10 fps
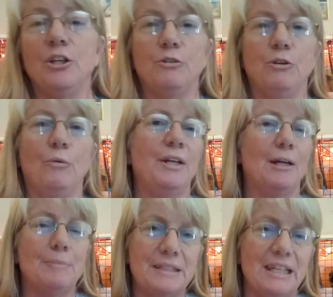You don't want to
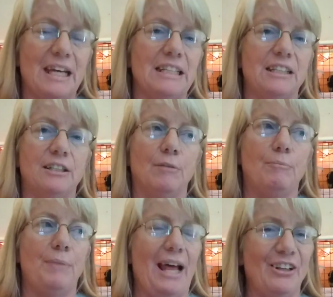upset the
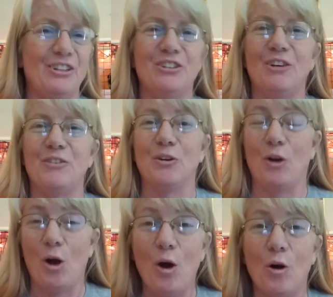balance of your
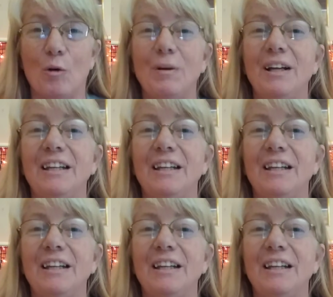home.